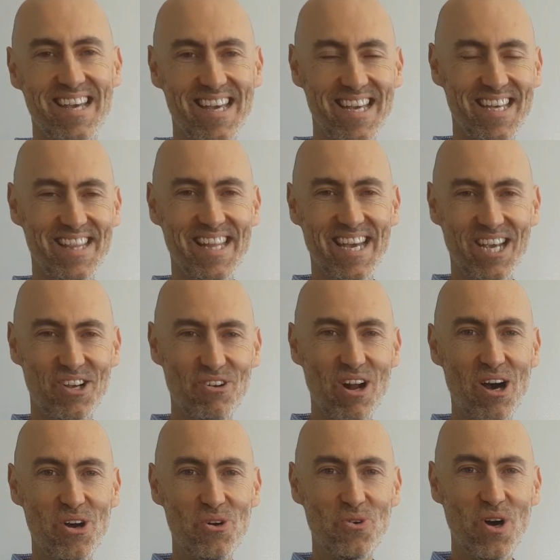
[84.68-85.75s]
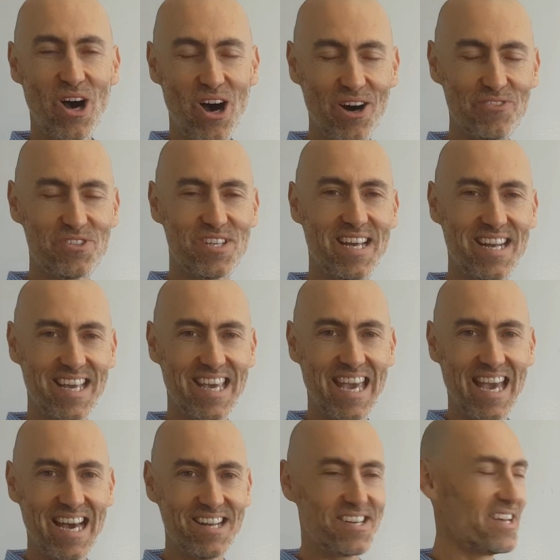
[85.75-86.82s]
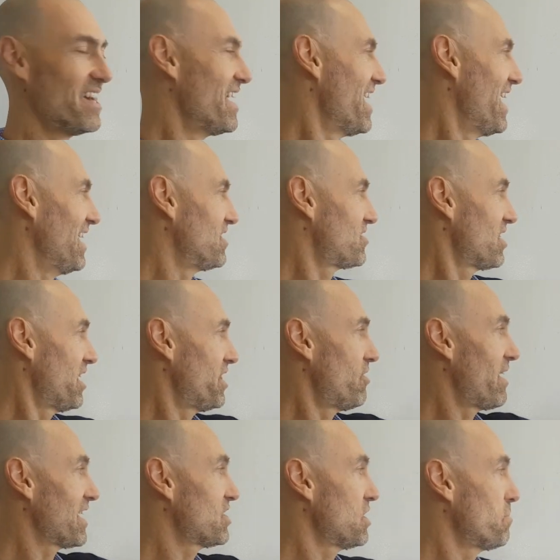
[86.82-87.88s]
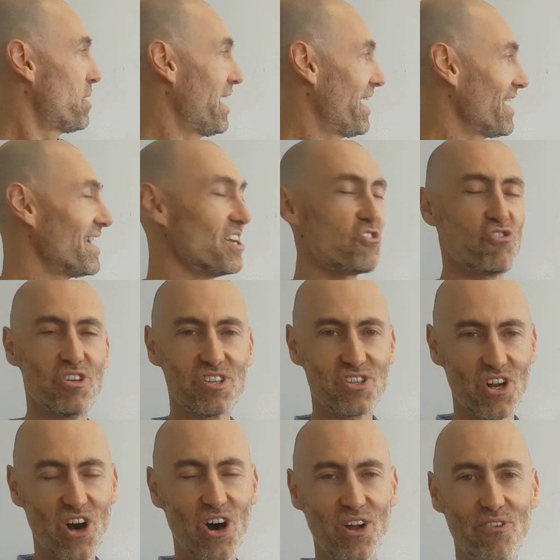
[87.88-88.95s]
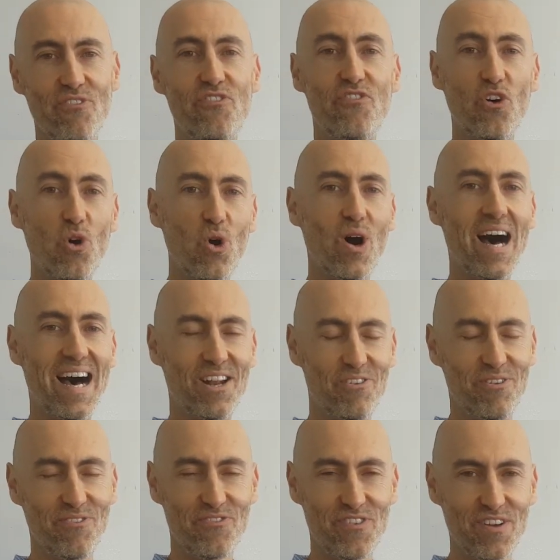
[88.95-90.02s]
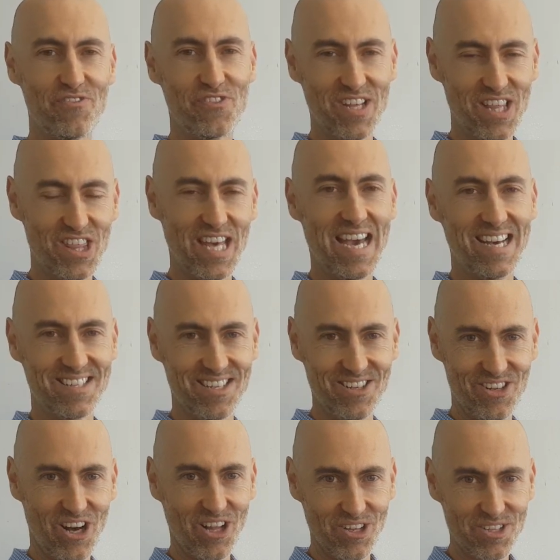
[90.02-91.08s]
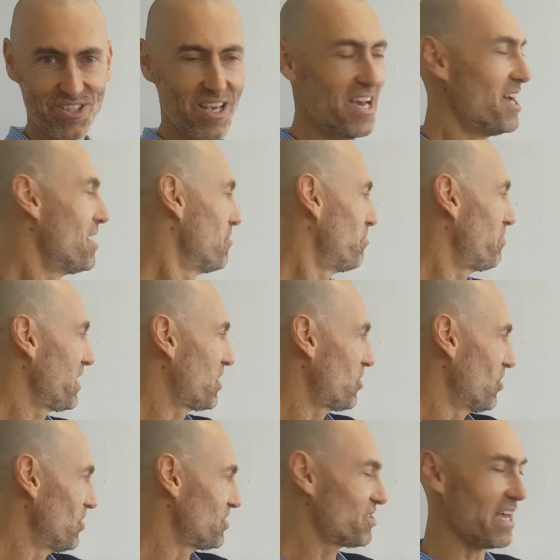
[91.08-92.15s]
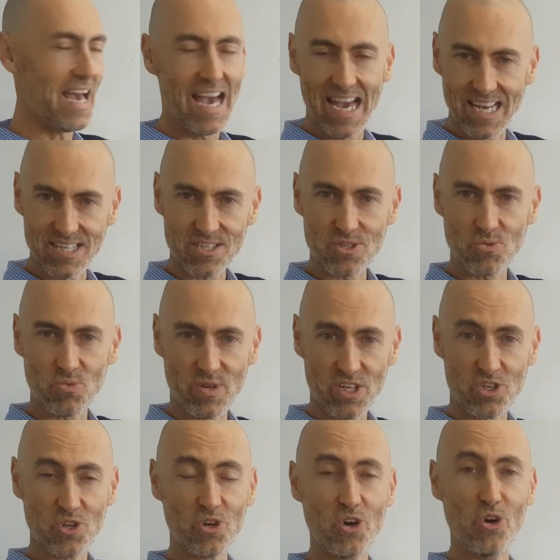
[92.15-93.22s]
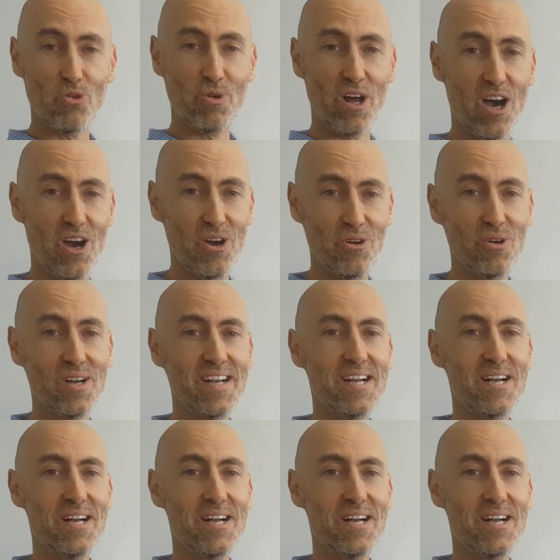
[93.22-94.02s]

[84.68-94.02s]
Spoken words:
in their Grow offset account, and so they're actually paying interest on $450,000 because, as we should all know